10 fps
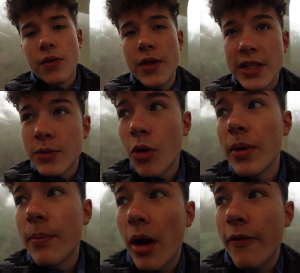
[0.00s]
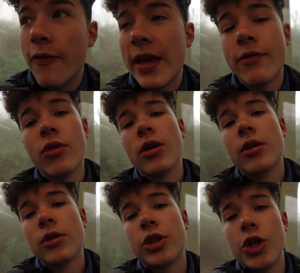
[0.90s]
This is probably my favourite
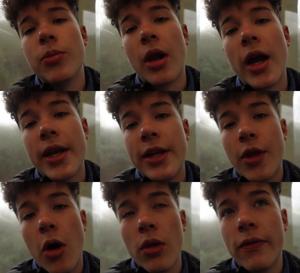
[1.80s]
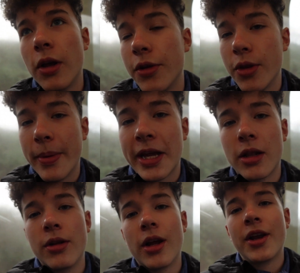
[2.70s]
tube line in the whole of London, the
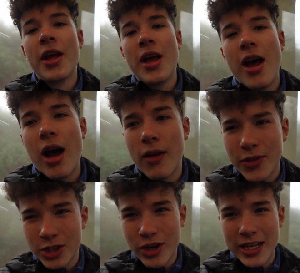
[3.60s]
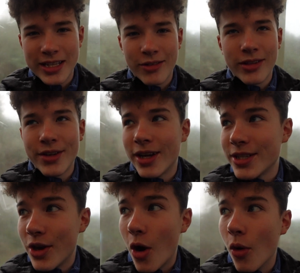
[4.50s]
Bakerloo. I love the trains, they're
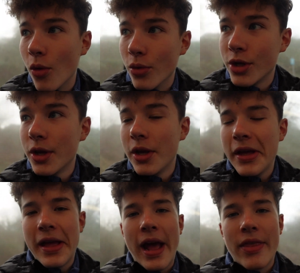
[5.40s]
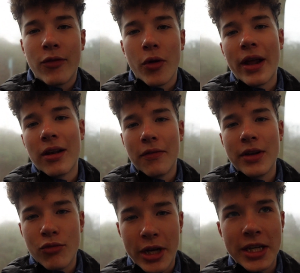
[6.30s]
nice and old, and they've got that
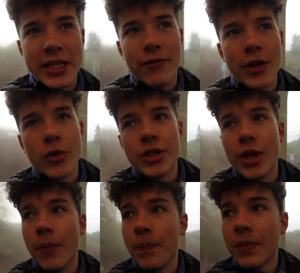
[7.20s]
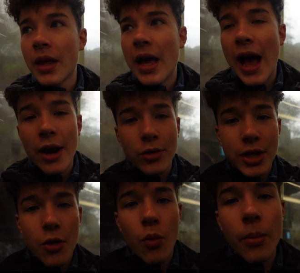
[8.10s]
lovely rickety feel to them. And
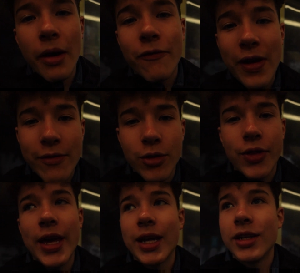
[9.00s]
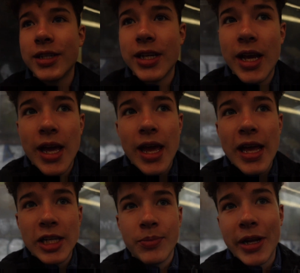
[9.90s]
also, one of my favourite things
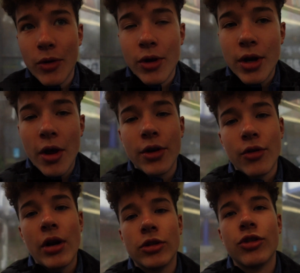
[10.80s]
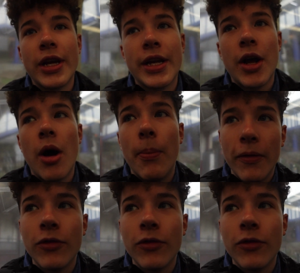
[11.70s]
is being on an underground train above